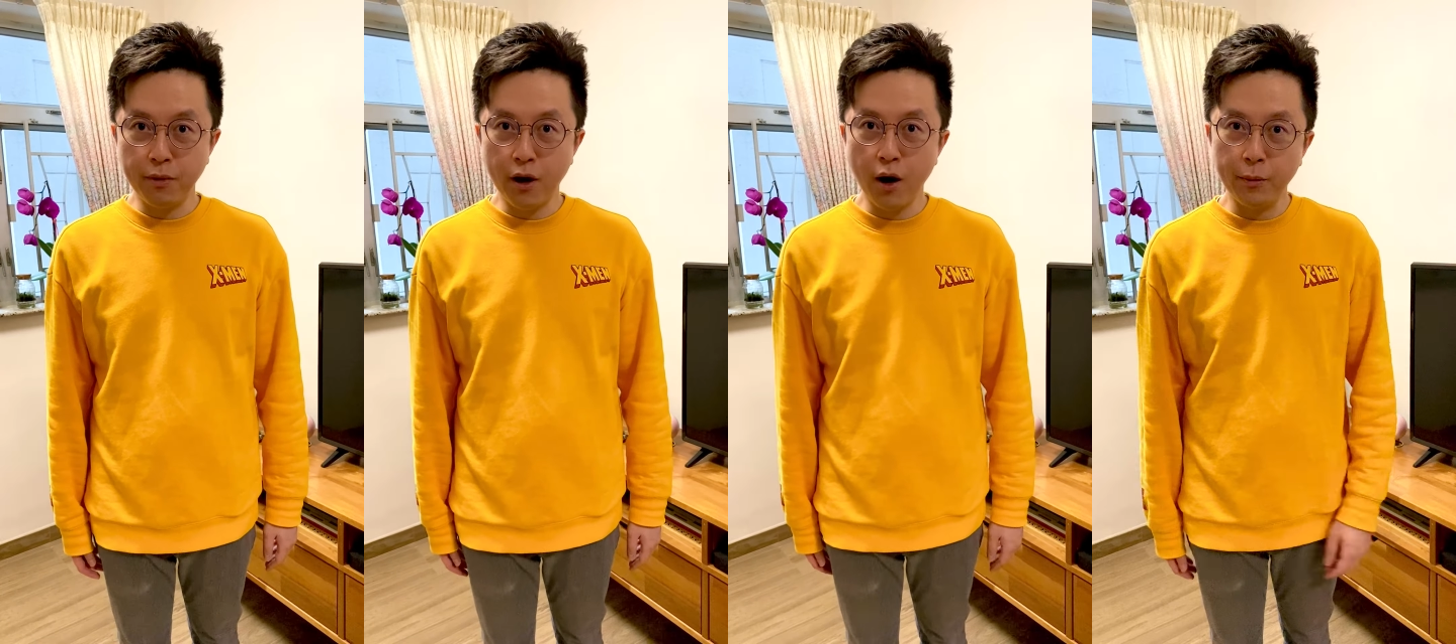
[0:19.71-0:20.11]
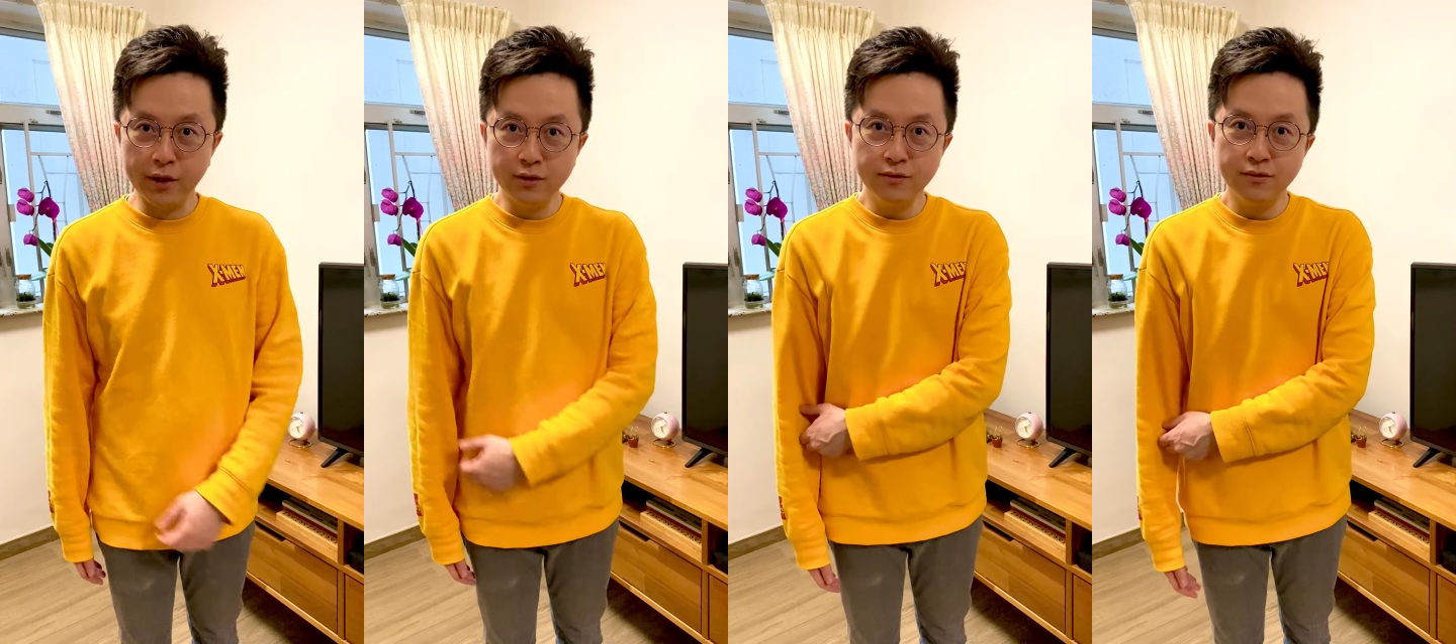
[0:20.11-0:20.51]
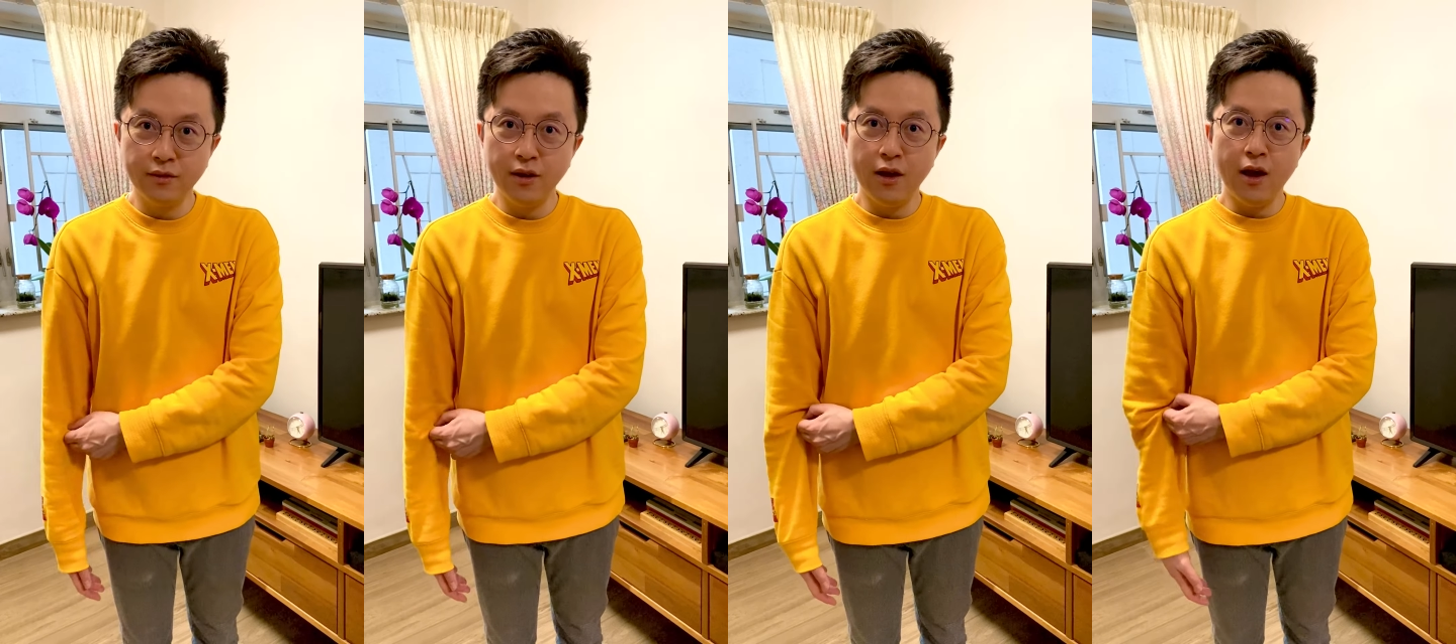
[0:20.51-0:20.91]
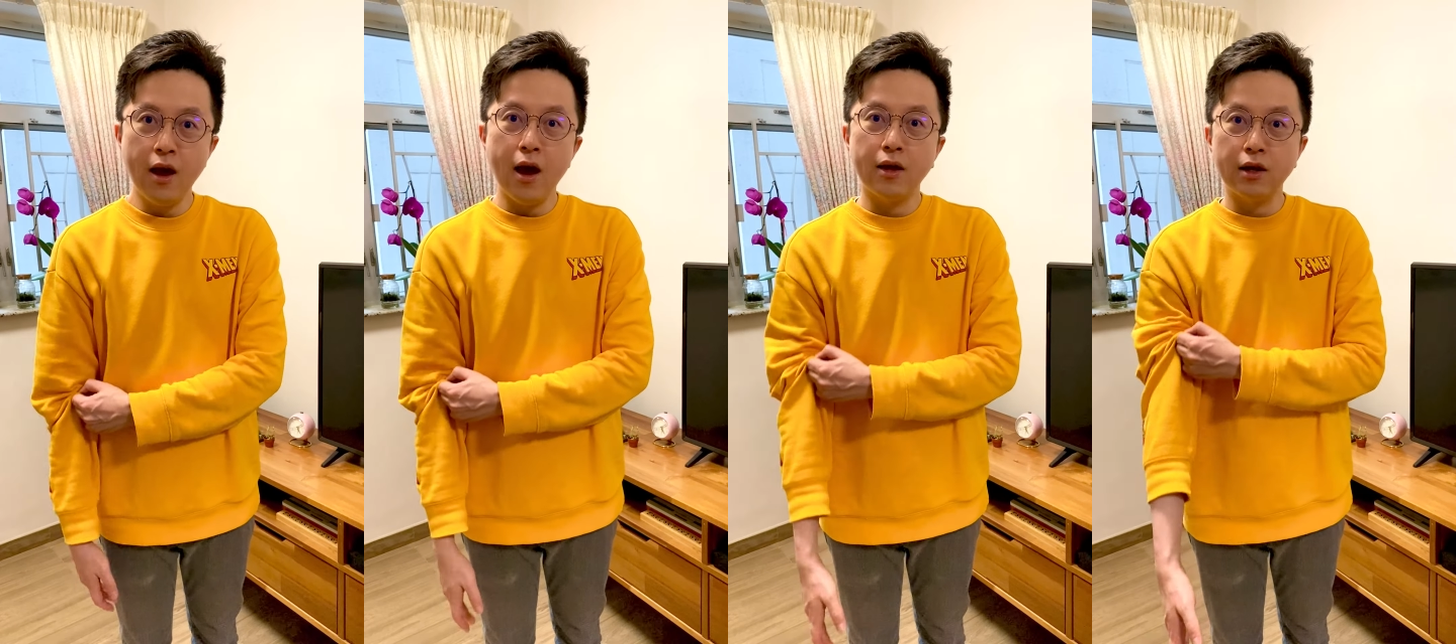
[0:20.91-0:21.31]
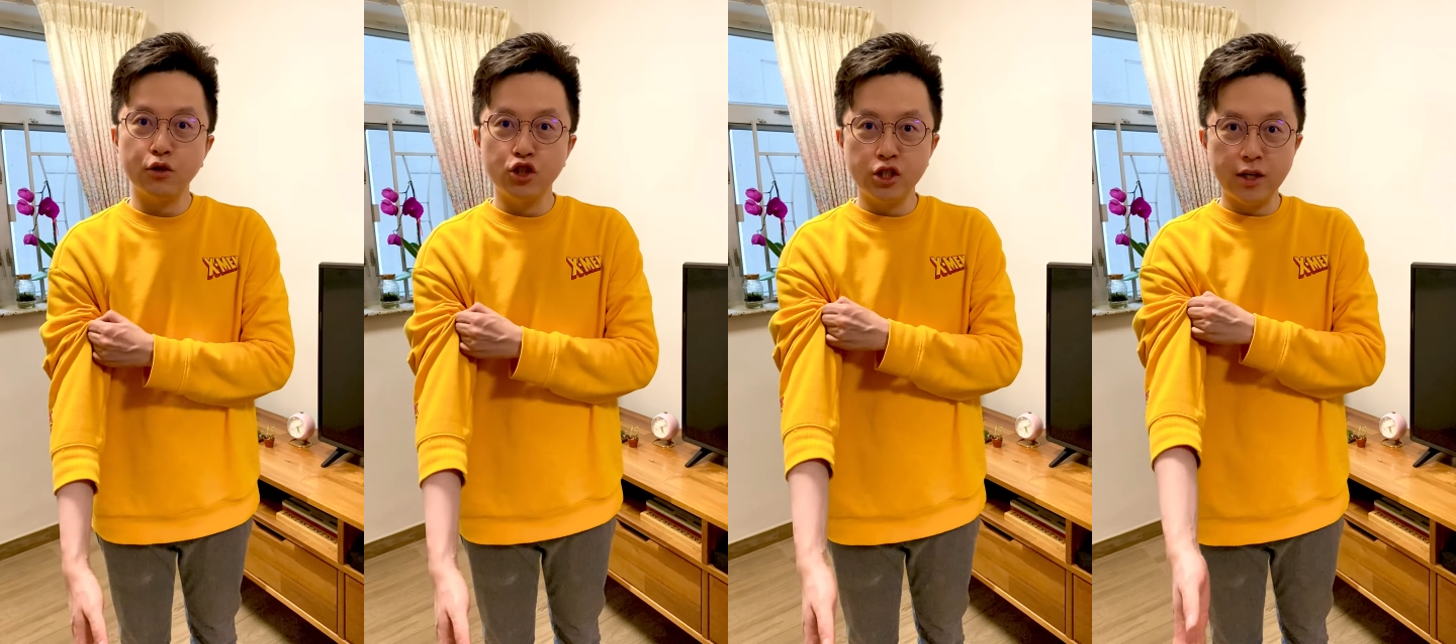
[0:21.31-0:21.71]
palming, and I could
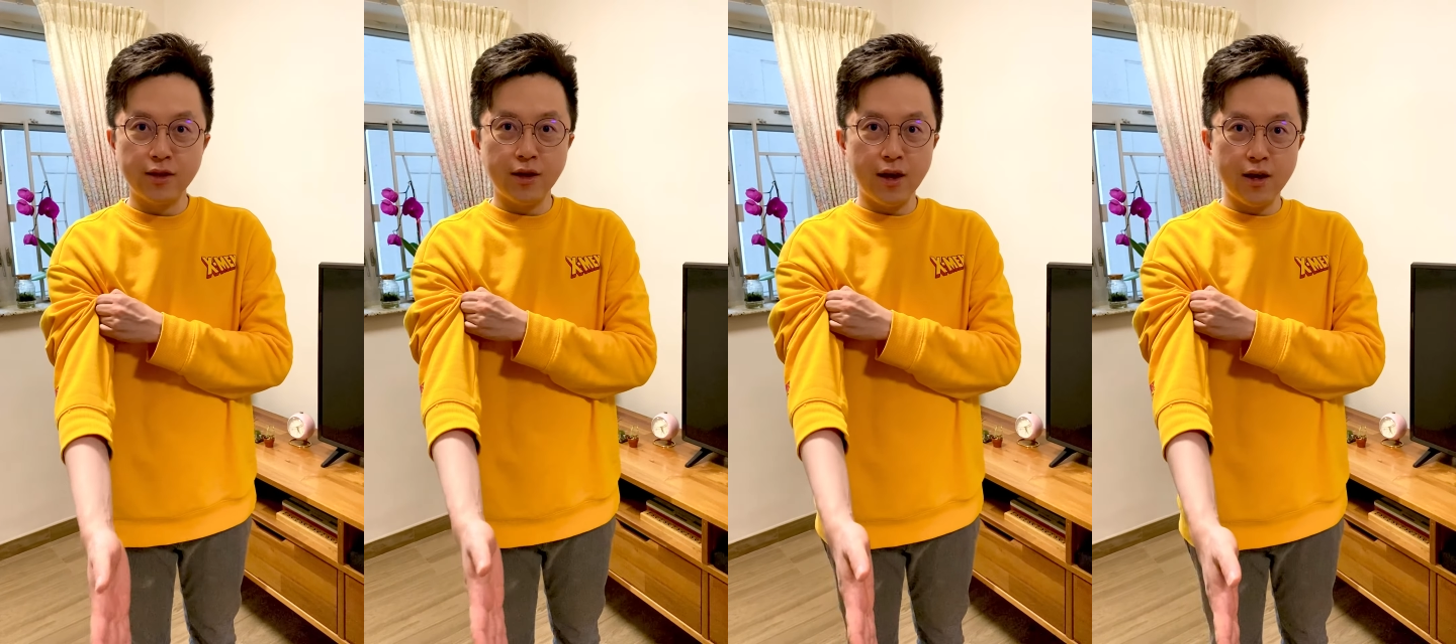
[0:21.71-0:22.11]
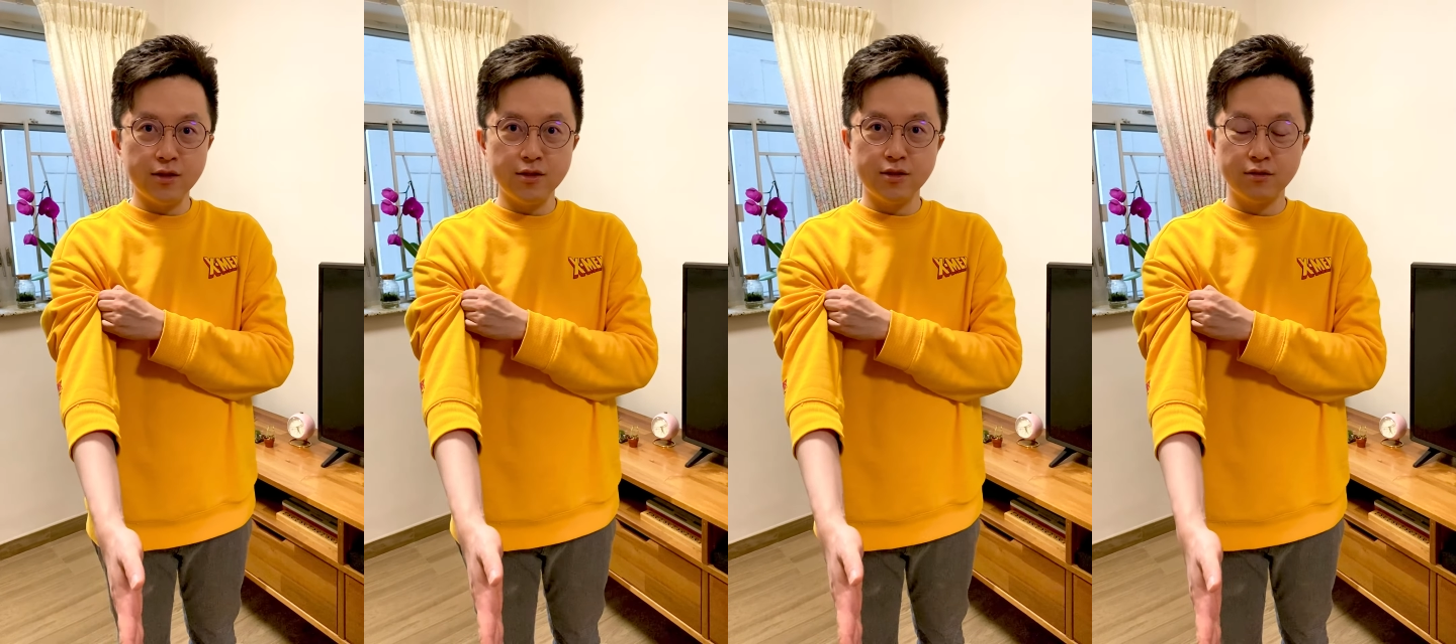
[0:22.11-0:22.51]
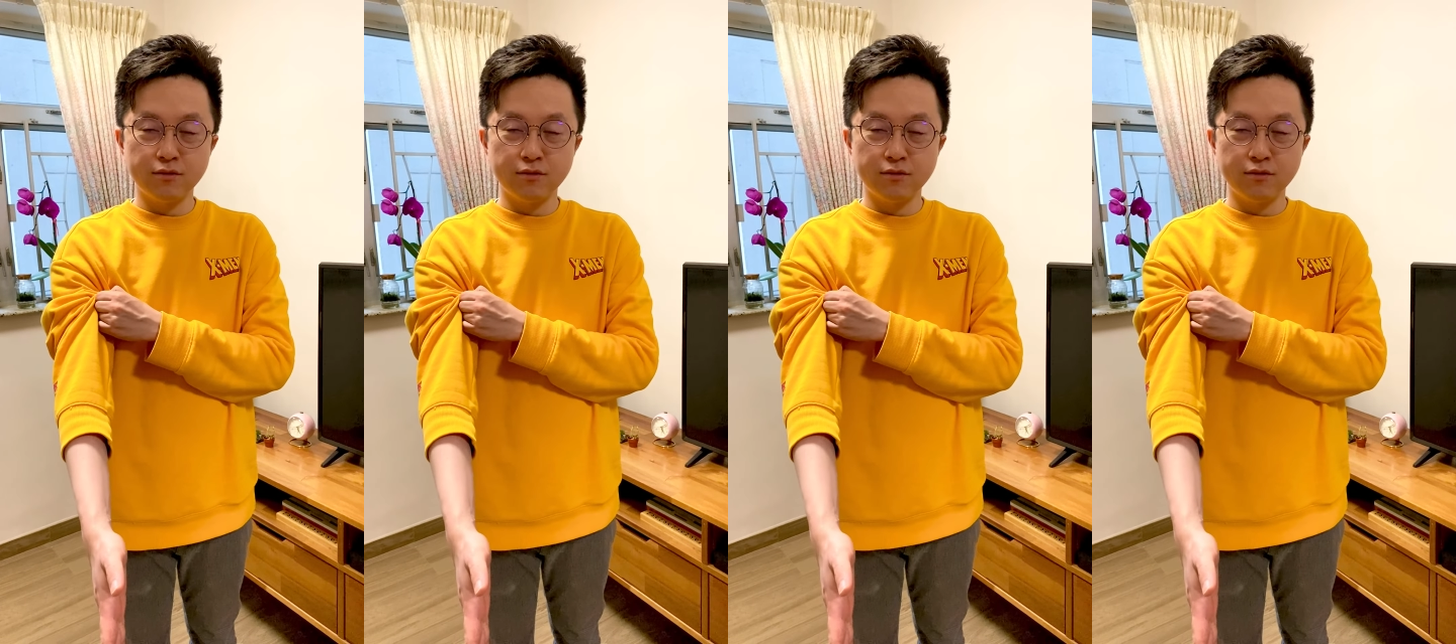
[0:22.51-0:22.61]
shake their hands.